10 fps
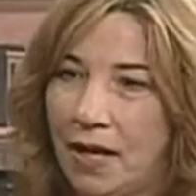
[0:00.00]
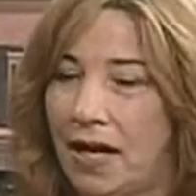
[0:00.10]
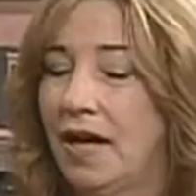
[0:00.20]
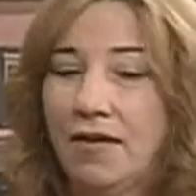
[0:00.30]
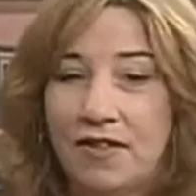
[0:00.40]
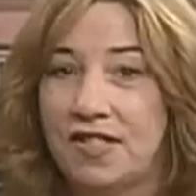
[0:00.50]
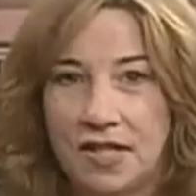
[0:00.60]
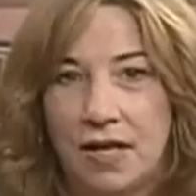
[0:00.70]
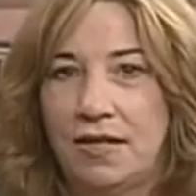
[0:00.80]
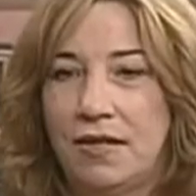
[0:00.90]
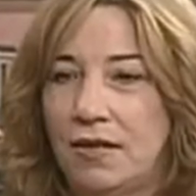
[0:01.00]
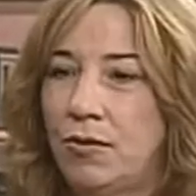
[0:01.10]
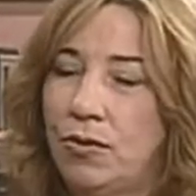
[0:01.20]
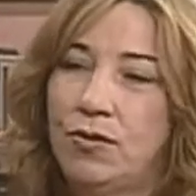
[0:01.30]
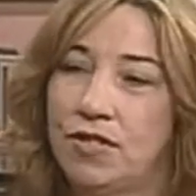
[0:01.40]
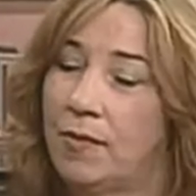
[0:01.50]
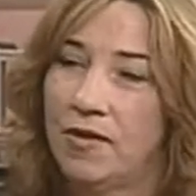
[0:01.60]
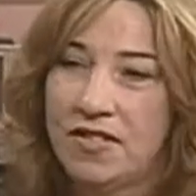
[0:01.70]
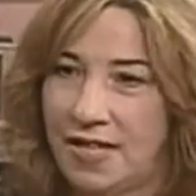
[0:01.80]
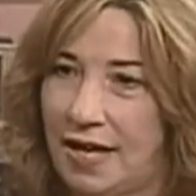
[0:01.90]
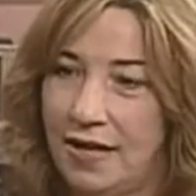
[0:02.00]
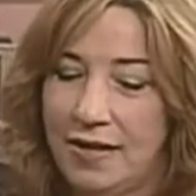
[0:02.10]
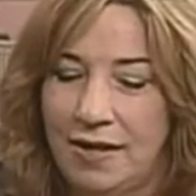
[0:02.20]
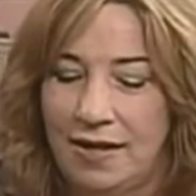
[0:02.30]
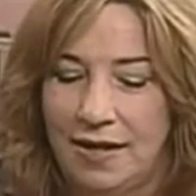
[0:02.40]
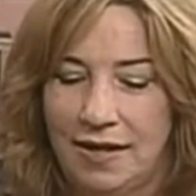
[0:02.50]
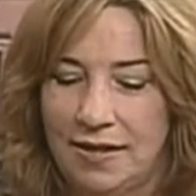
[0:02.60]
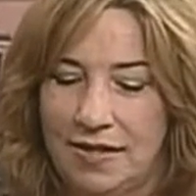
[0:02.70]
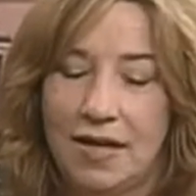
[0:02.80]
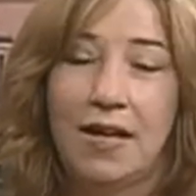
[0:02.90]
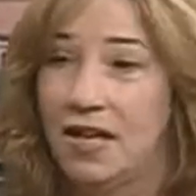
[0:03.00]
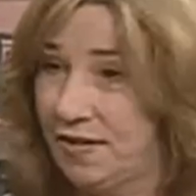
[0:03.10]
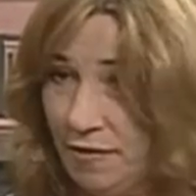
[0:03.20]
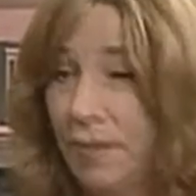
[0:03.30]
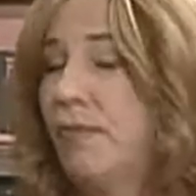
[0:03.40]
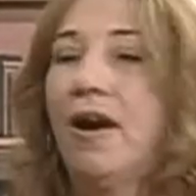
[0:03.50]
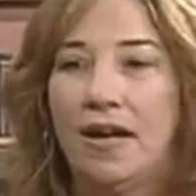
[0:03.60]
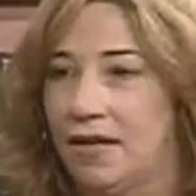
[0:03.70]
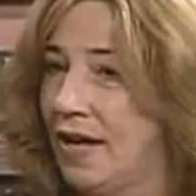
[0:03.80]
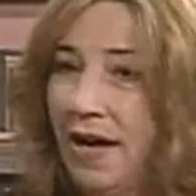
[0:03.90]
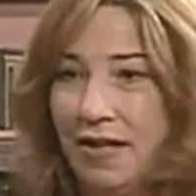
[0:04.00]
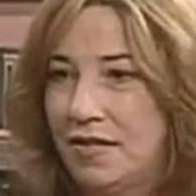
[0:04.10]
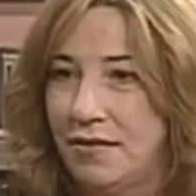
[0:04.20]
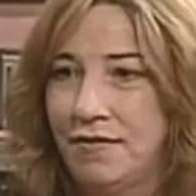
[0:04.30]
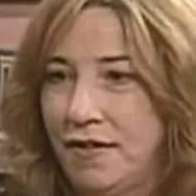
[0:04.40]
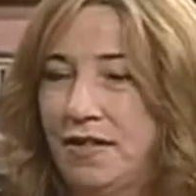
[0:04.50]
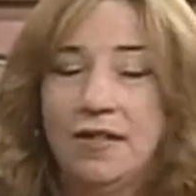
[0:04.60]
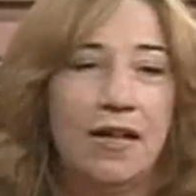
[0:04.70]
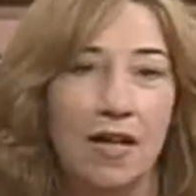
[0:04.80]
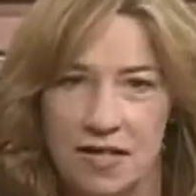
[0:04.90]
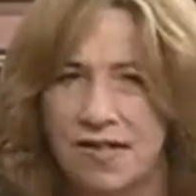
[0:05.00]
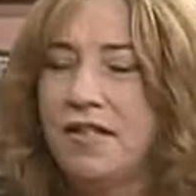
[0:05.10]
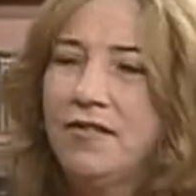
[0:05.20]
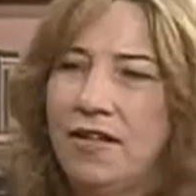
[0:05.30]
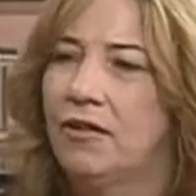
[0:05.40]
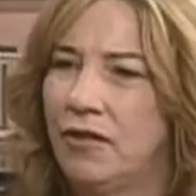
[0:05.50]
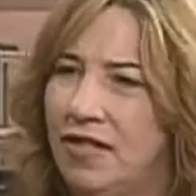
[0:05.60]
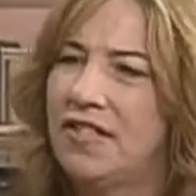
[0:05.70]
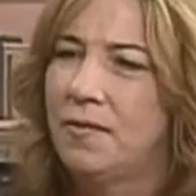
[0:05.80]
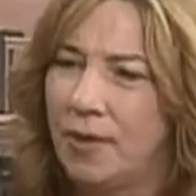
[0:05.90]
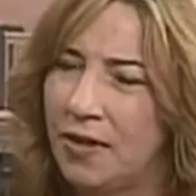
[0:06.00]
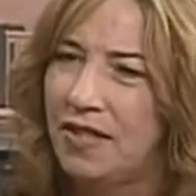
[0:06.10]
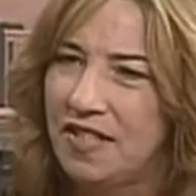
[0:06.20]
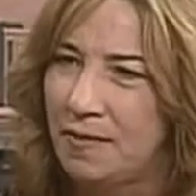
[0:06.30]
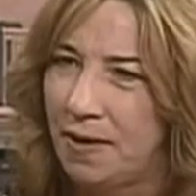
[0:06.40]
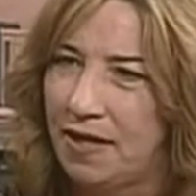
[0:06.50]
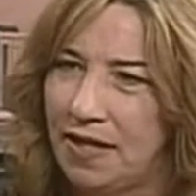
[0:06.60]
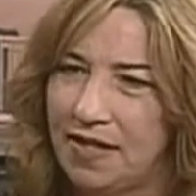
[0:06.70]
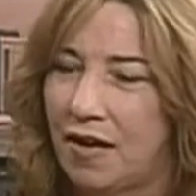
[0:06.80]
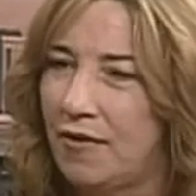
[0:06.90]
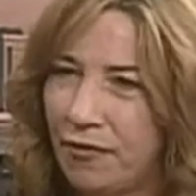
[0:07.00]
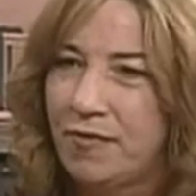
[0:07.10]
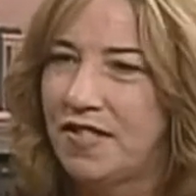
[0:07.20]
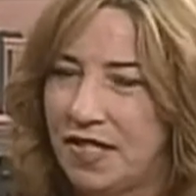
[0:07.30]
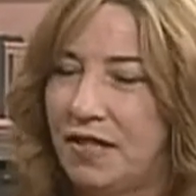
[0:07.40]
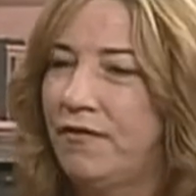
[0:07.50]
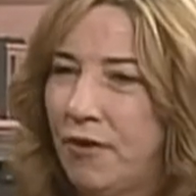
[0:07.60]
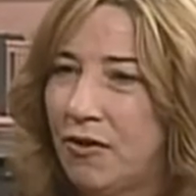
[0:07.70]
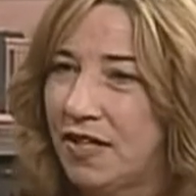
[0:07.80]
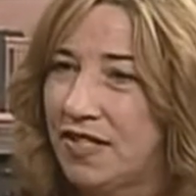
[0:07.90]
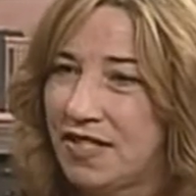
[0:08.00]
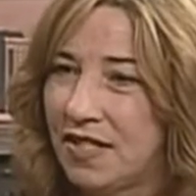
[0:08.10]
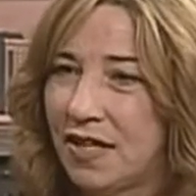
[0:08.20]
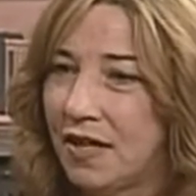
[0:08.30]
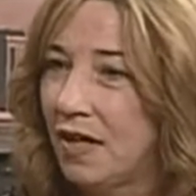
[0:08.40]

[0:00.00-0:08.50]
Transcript: I have a son who's almost 10, and he's very bright and active and doesn't have any learning disabilities, but it's hard for him to sit and focus